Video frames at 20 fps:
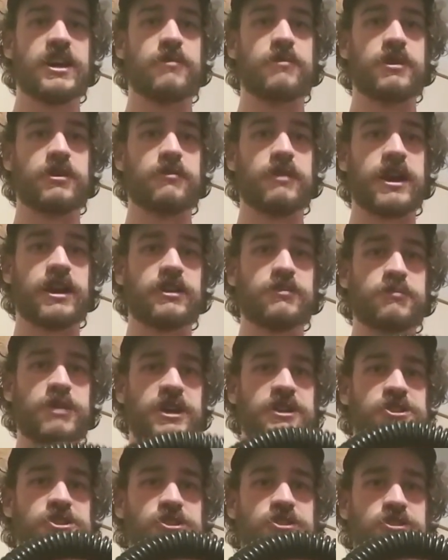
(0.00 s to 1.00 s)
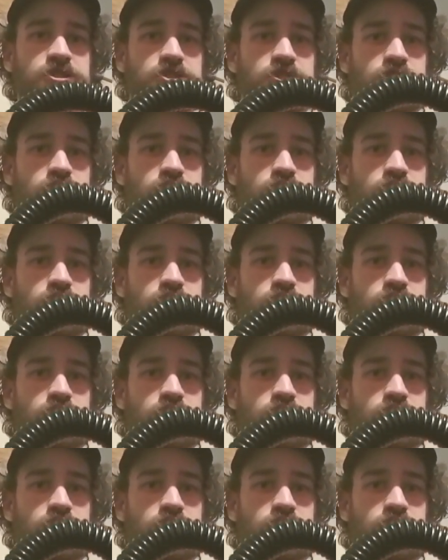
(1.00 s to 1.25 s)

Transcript: And what I recommend you to